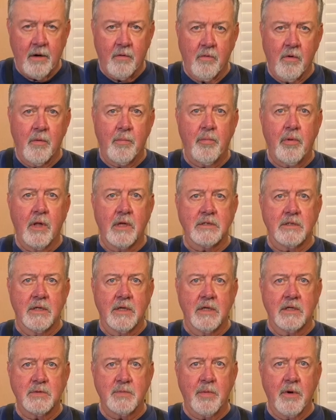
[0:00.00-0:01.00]
a real
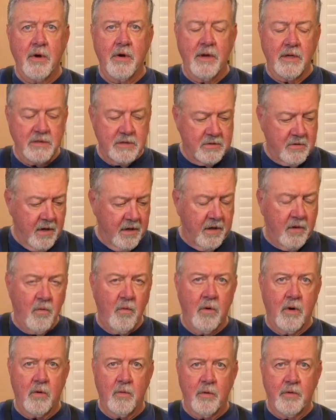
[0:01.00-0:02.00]
pleasant experience trying to
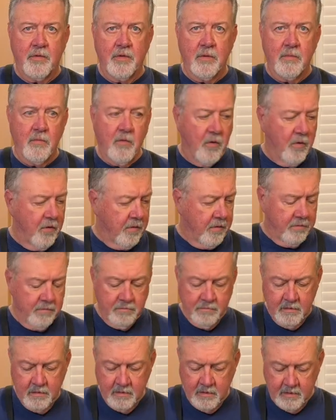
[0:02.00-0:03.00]
work with them or
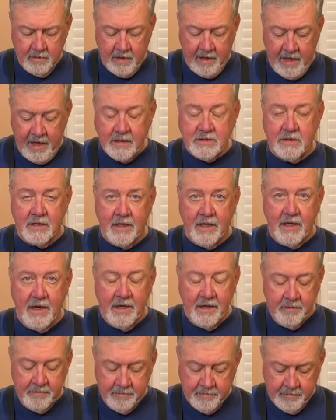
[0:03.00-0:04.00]
actually
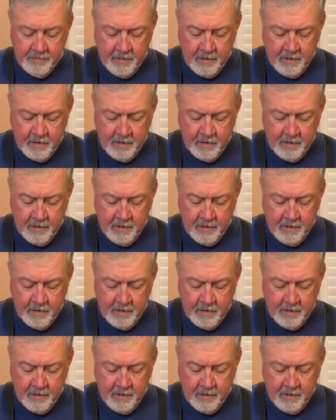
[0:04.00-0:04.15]
eat them.